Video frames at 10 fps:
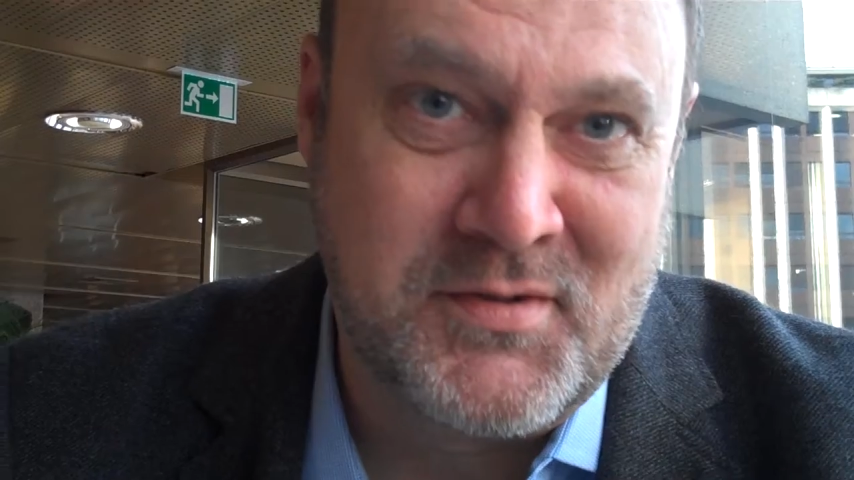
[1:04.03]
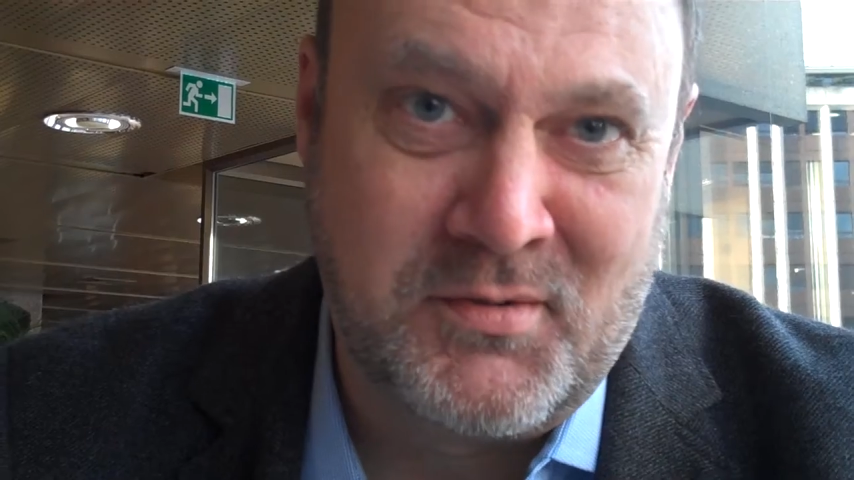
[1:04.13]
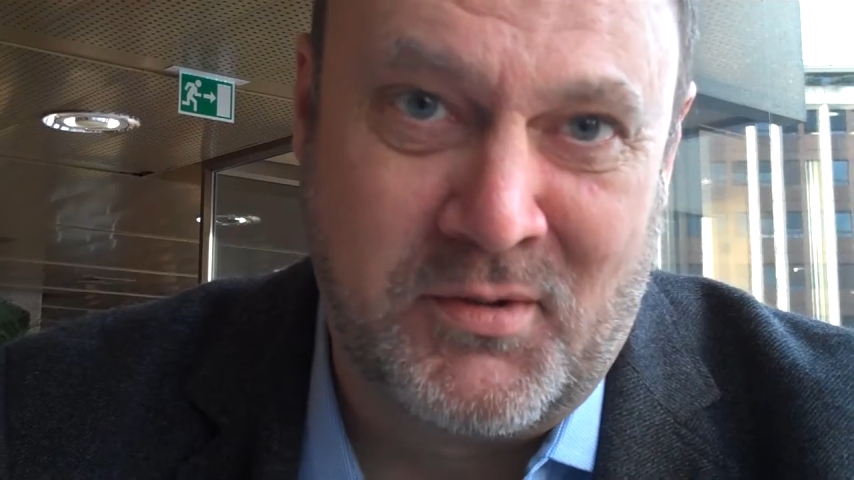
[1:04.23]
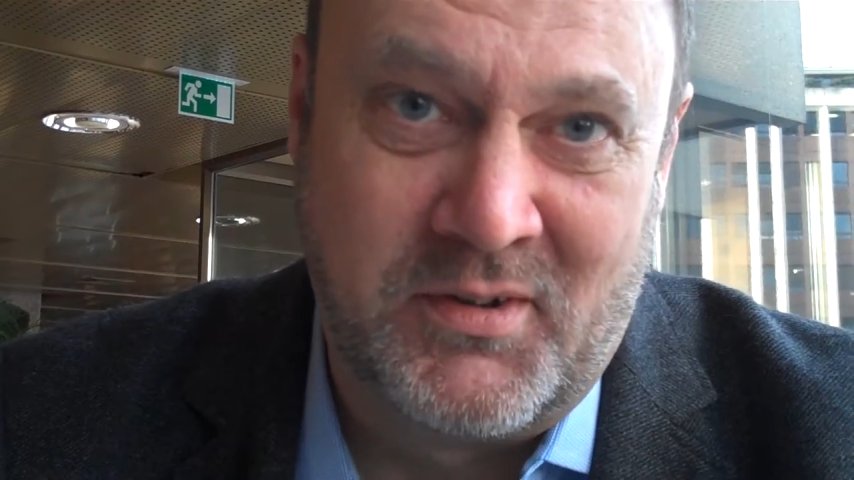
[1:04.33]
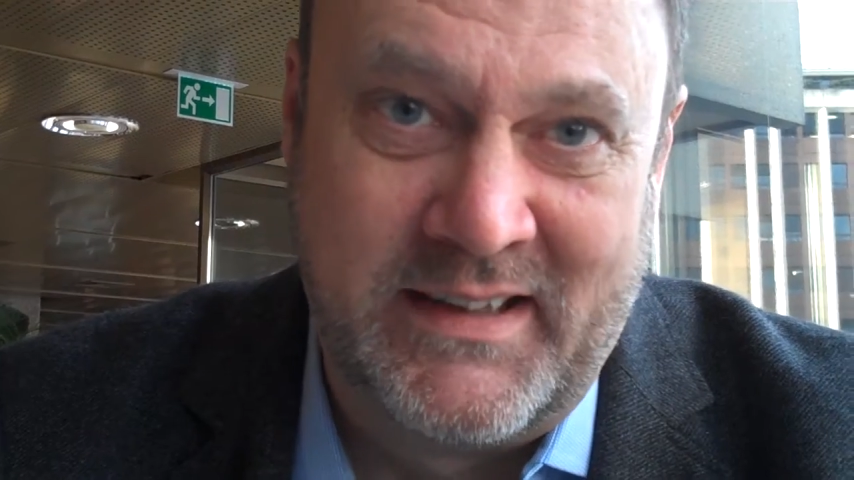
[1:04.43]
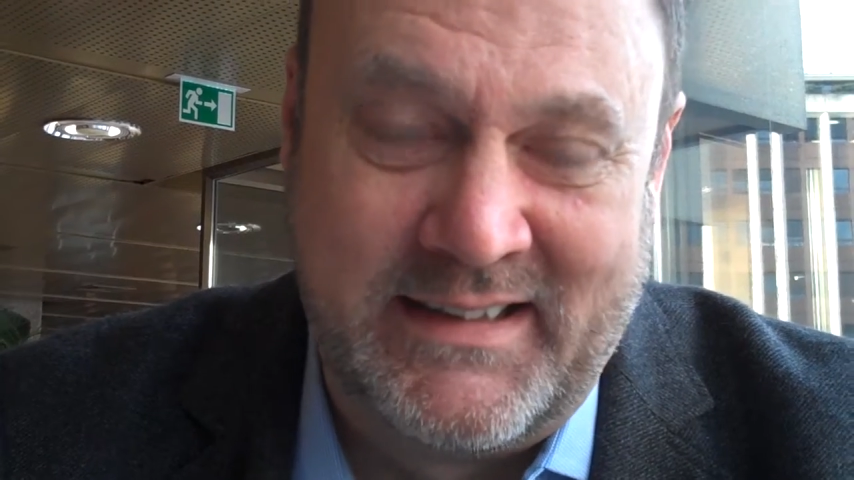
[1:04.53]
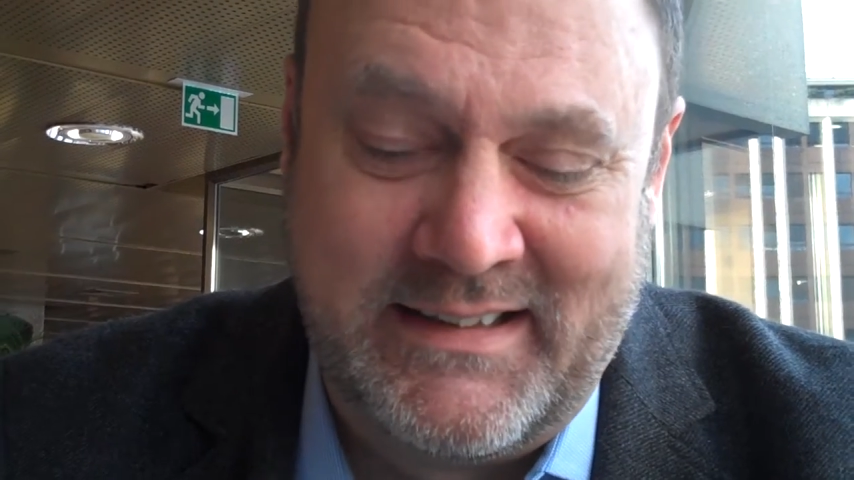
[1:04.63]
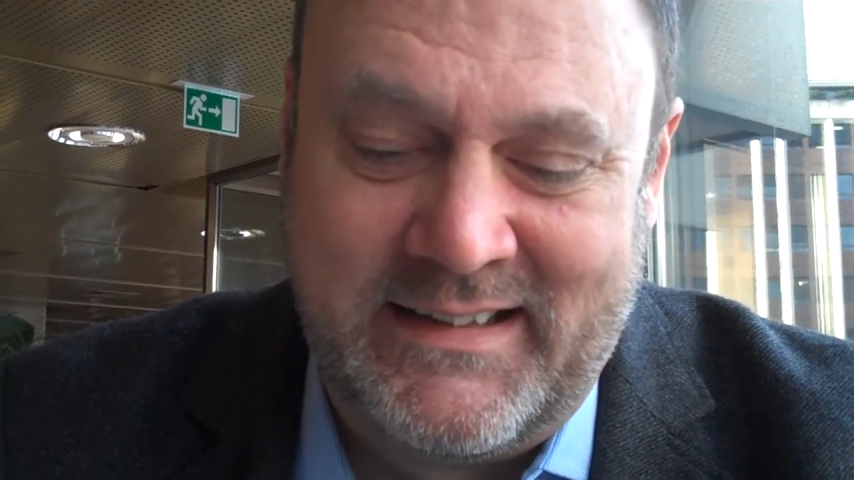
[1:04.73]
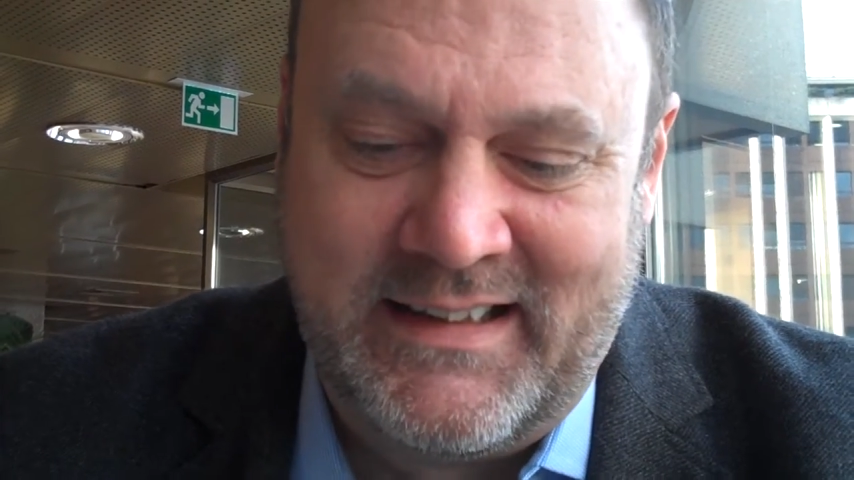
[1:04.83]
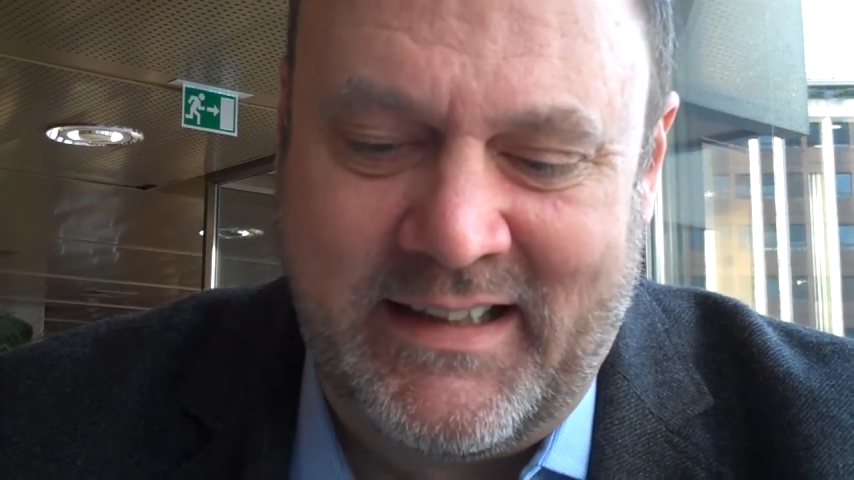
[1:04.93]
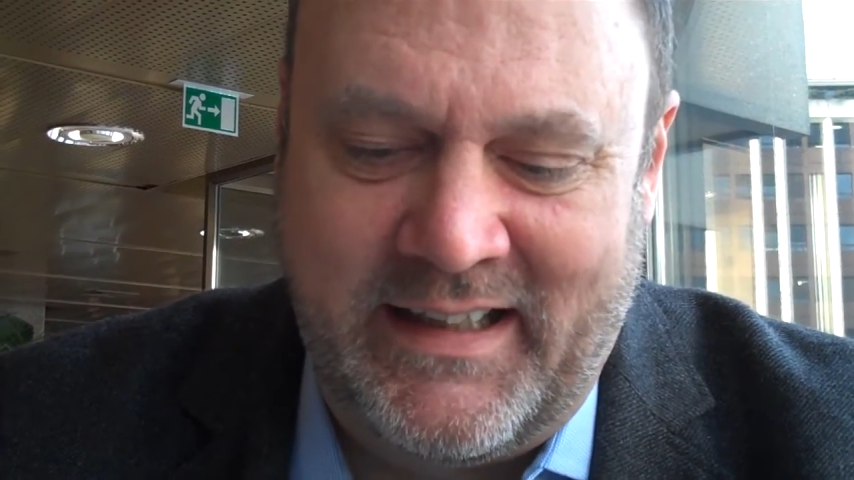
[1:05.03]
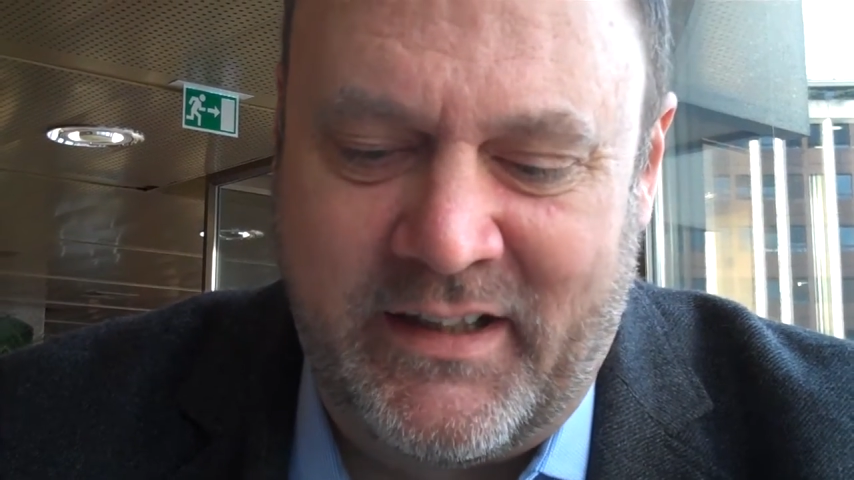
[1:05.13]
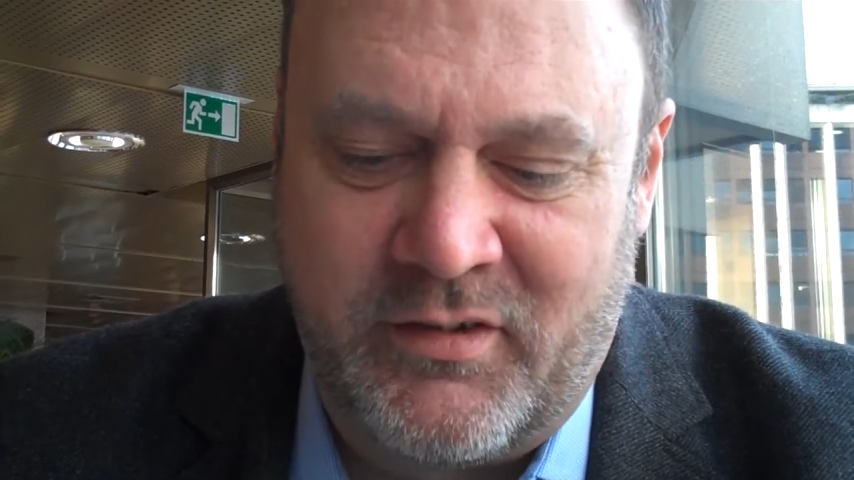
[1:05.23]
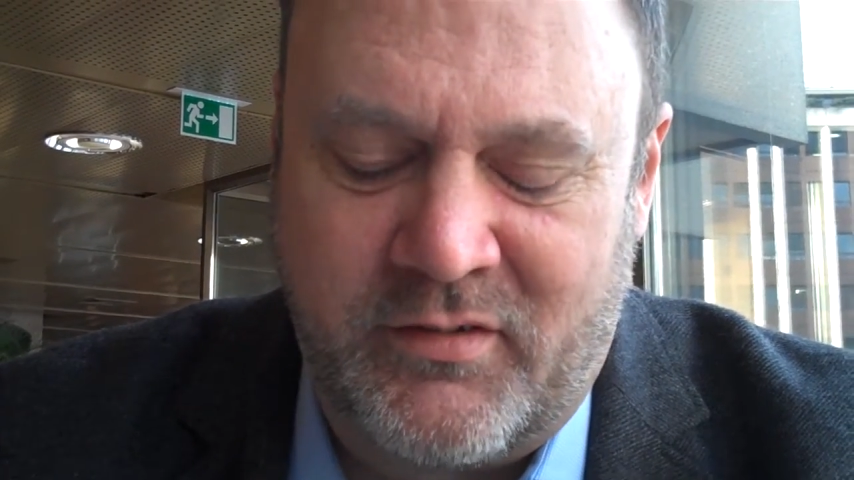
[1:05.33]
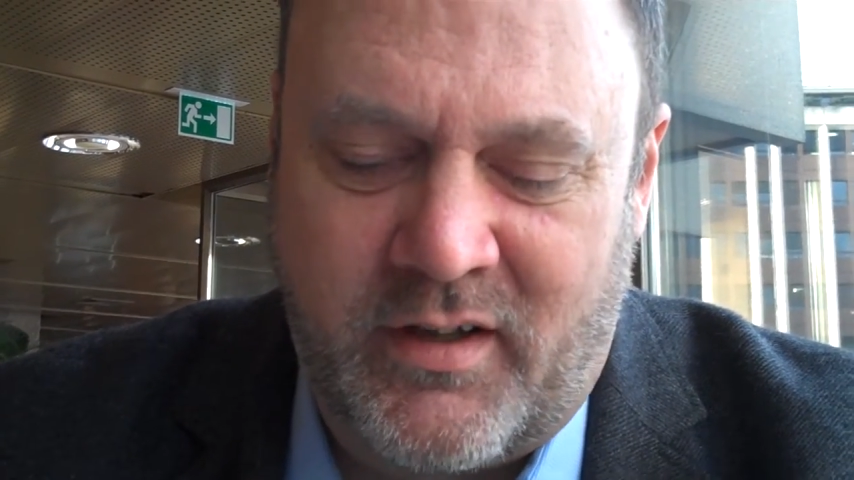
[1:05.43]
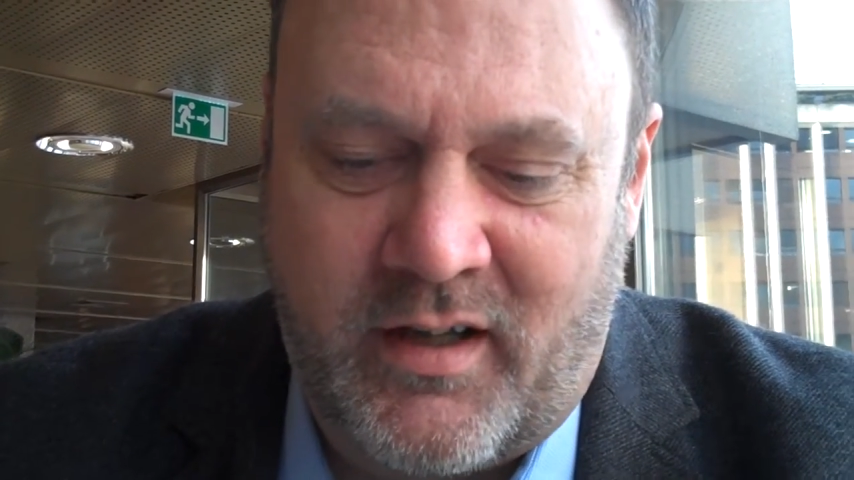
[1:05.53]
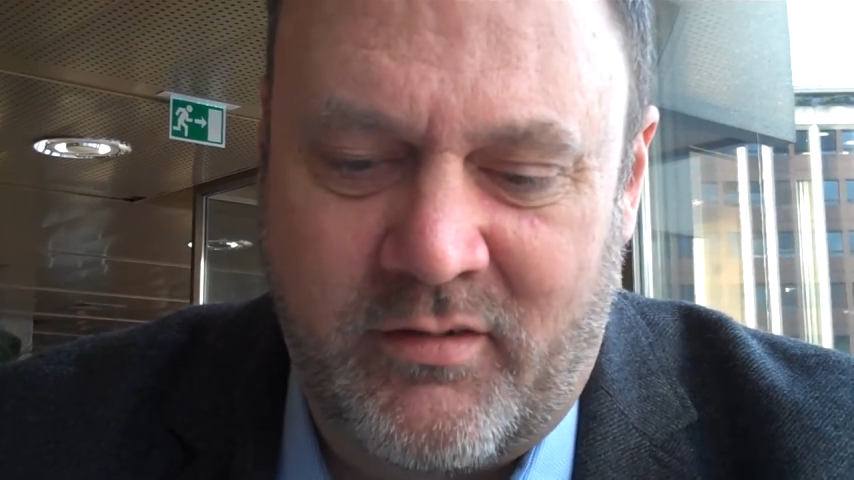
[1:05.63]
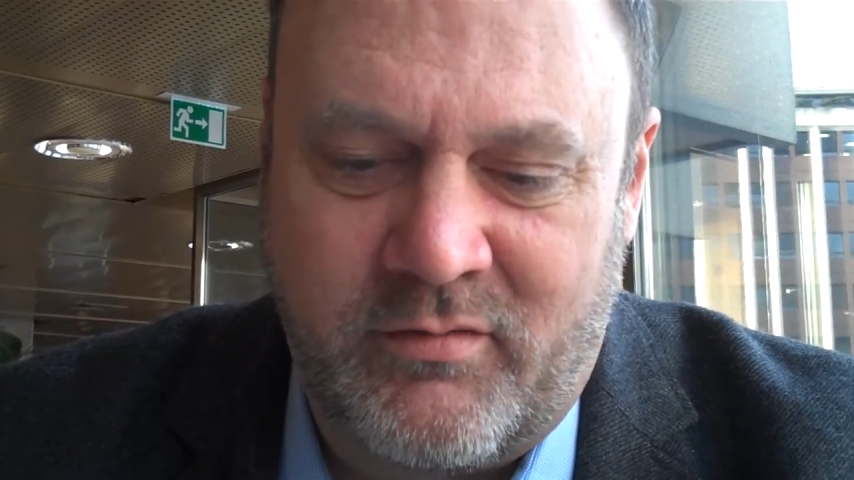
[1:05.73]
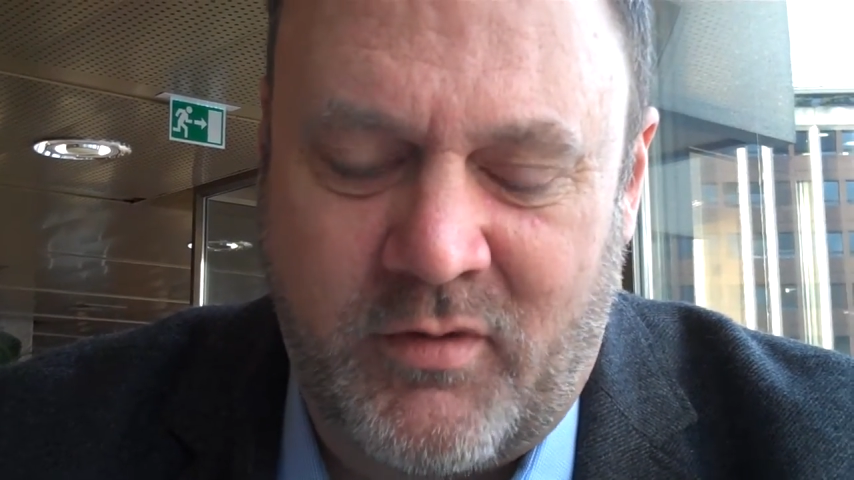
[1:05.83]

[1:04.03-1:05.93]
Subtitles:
school. And